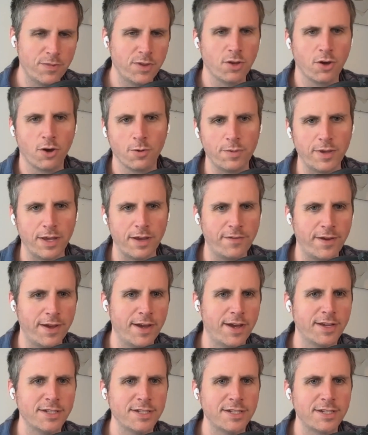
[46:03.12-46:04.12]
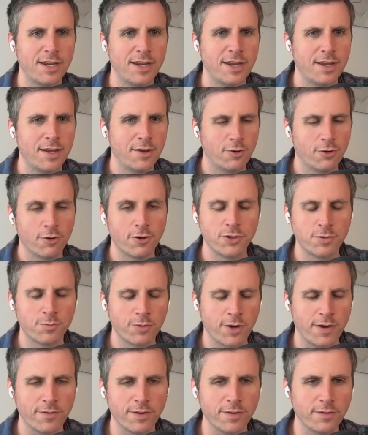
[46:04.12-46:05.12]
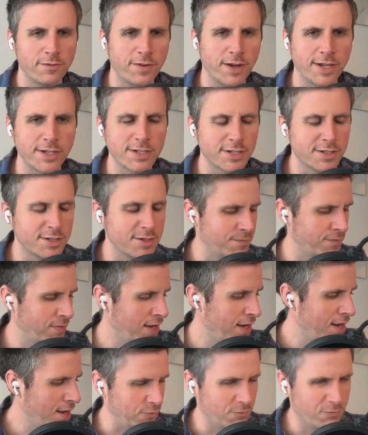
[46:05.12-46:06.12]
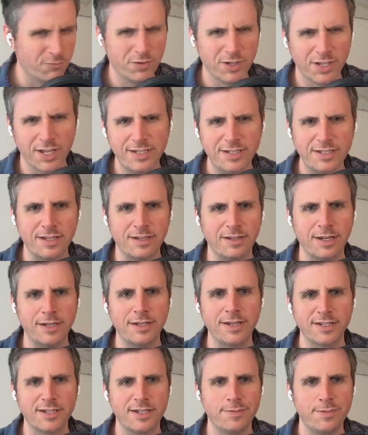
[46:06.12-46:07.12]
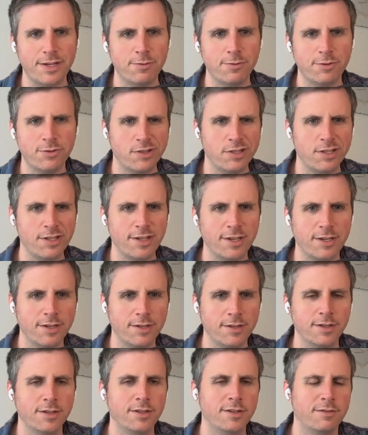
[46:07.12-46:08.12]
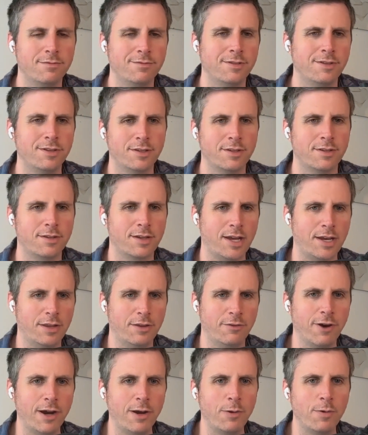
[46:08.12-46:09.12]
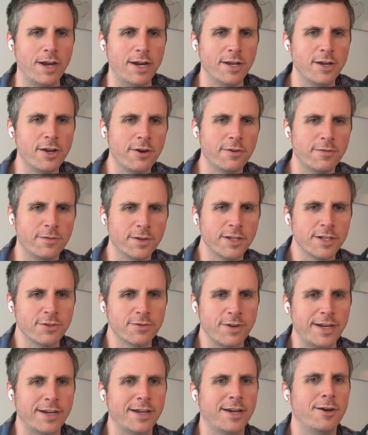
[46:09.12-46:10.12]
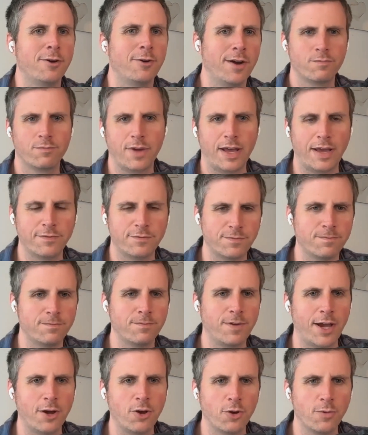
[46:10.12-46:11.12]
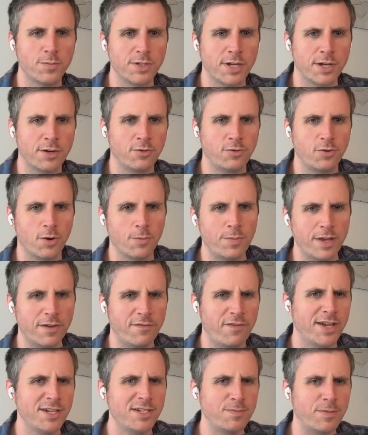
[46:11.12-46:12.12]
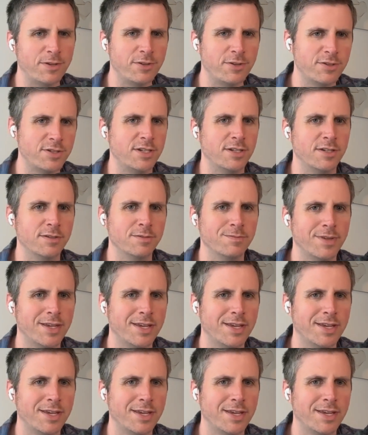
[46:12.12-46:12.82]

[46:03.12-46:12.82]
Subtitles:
OPFS, Origin Private File System. Realized that IndexedDB was really the kind of the right way to go for this right now. I have high hopes on OPFS, but there's still,